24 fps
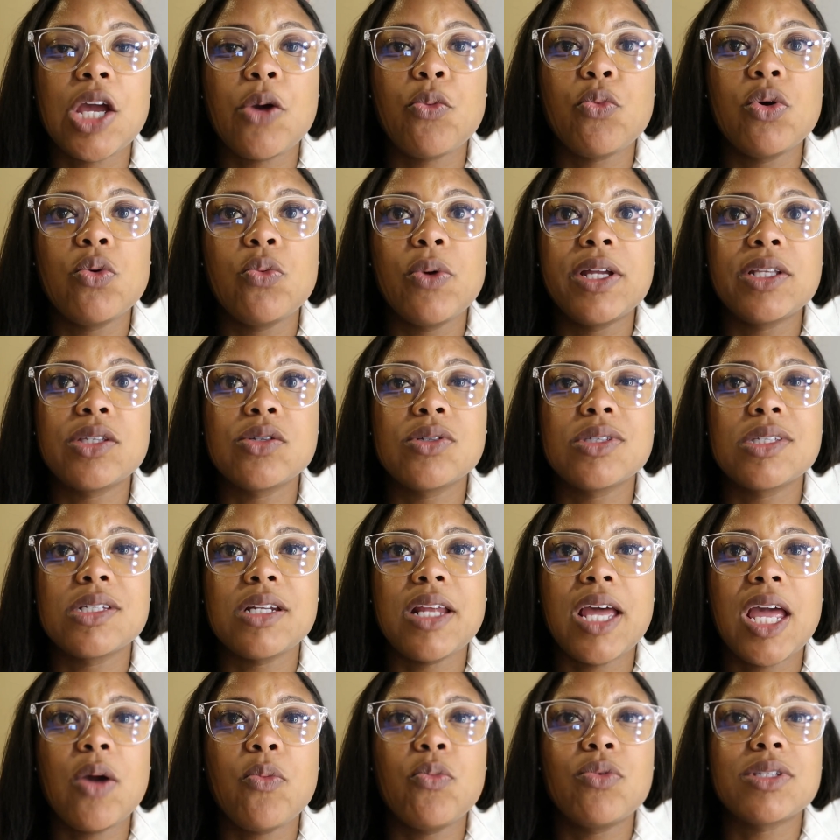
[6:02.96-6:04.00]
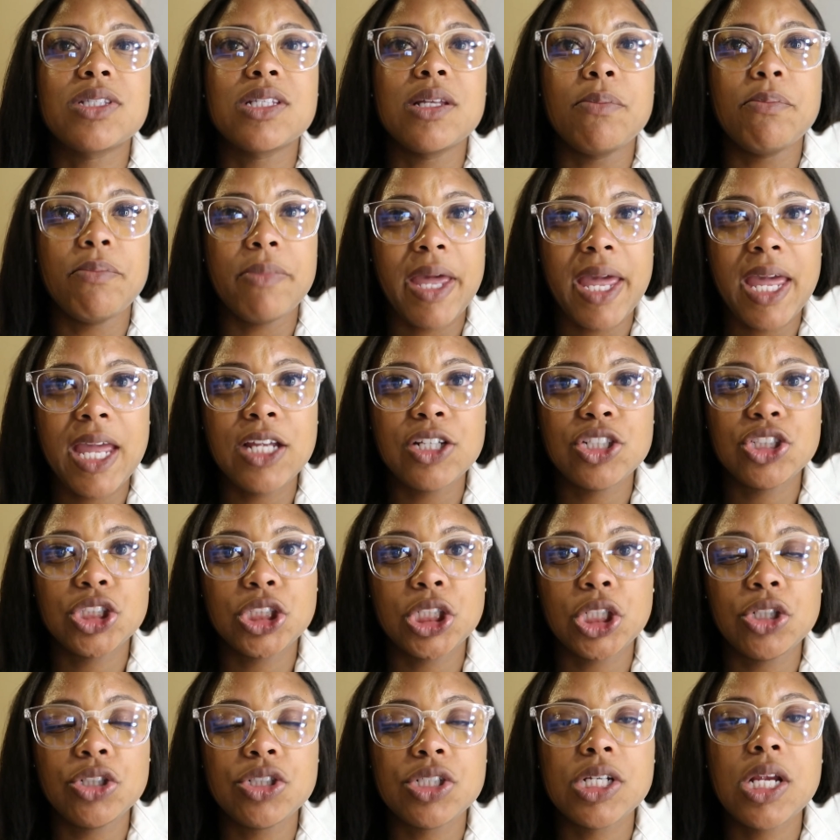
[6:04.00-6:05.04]
that we went to tonight was the main
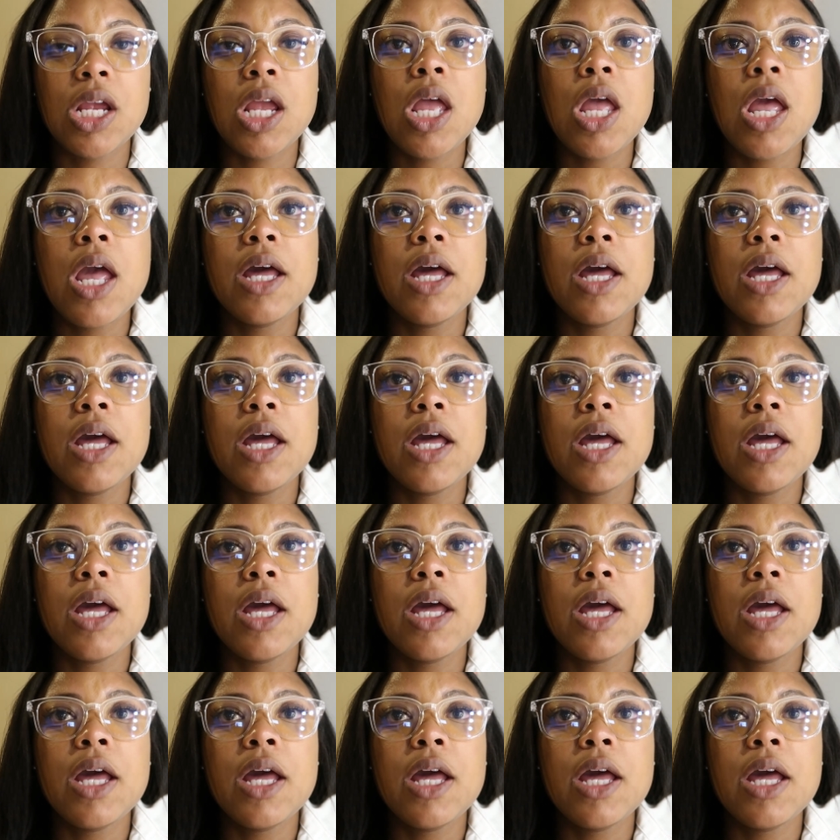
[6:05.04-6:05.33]
church